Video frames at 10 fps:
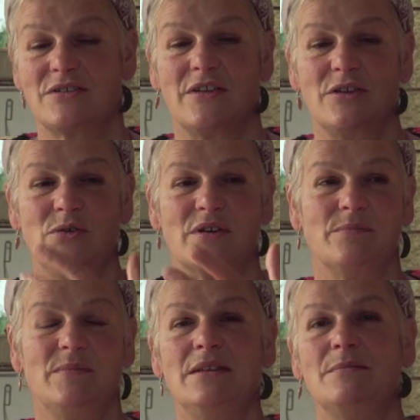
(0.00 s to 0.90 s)
so that you
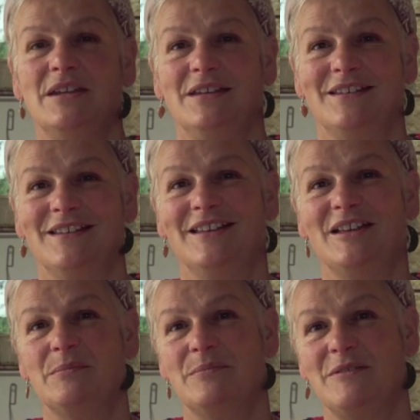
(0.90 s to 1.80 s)
can meet me
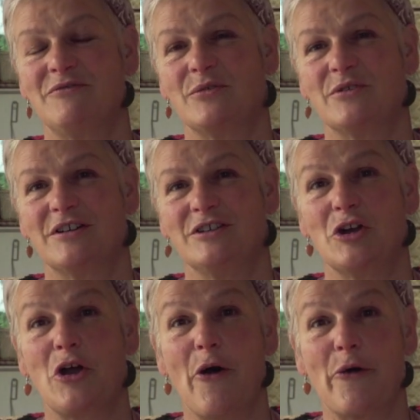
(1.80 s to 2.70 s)
before you
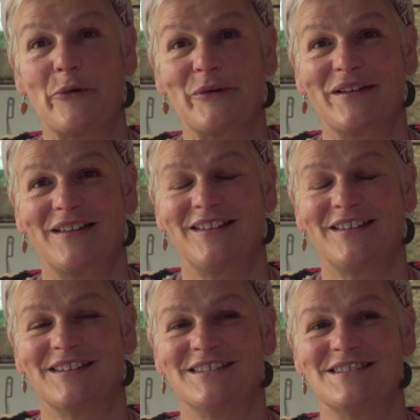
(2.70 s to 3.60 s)
go.
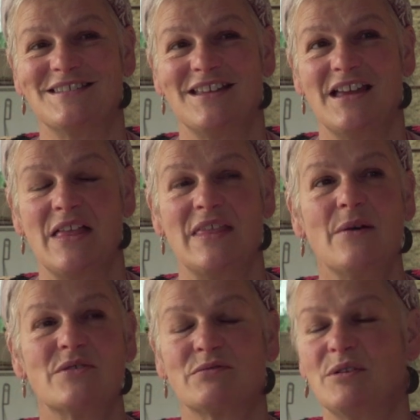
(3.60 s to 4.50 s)
And
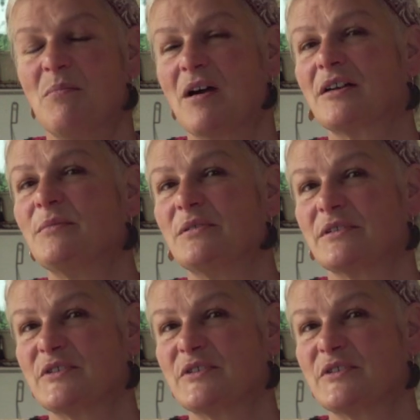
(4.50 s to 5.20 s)
that was a remarkable